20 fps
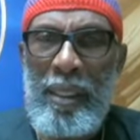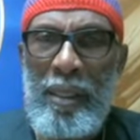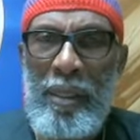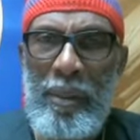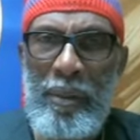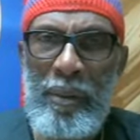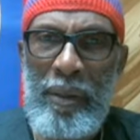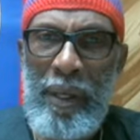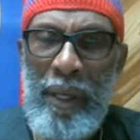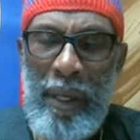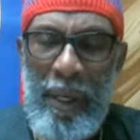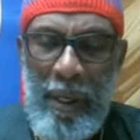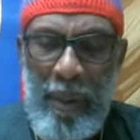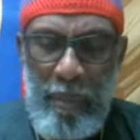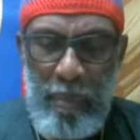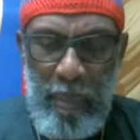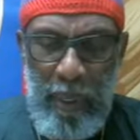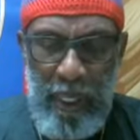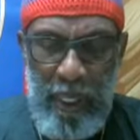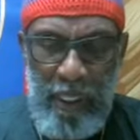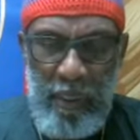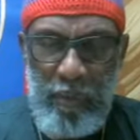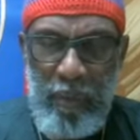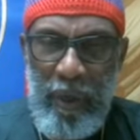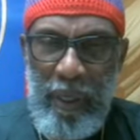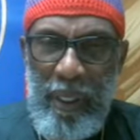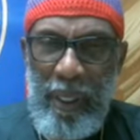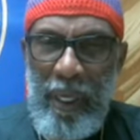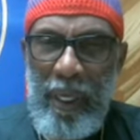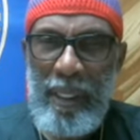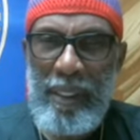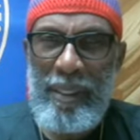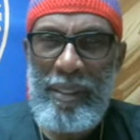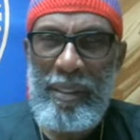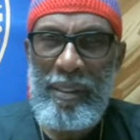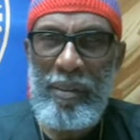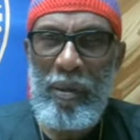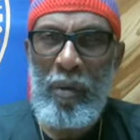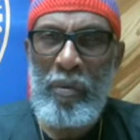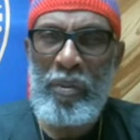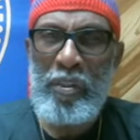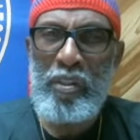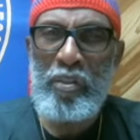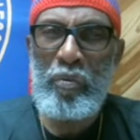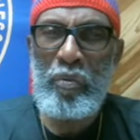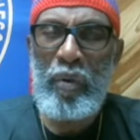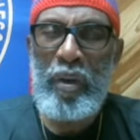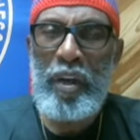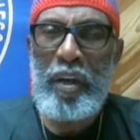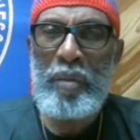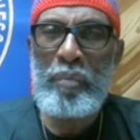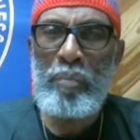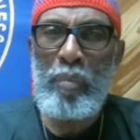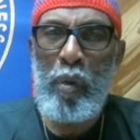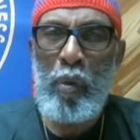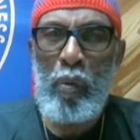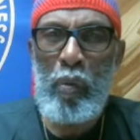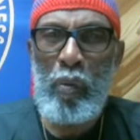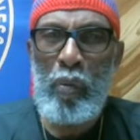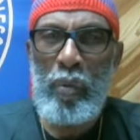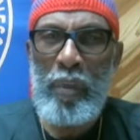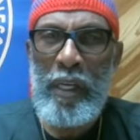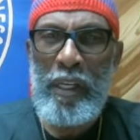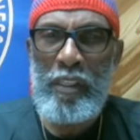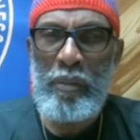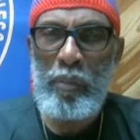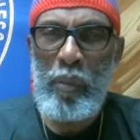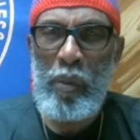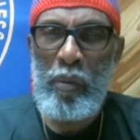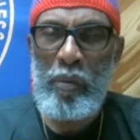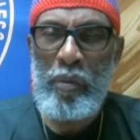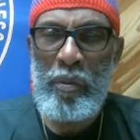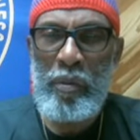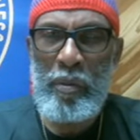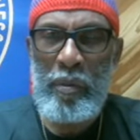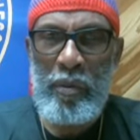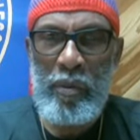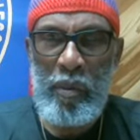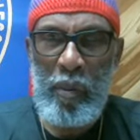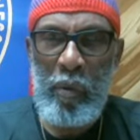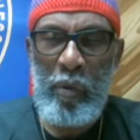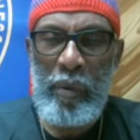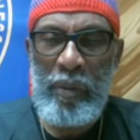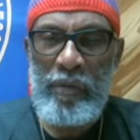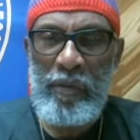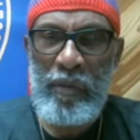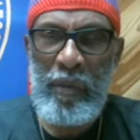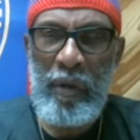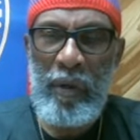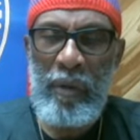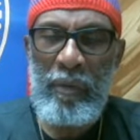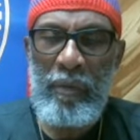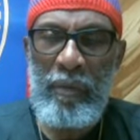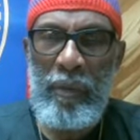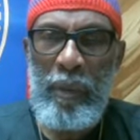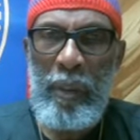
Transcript: okay? But he's predicating this on this red moon that's supposed to show itself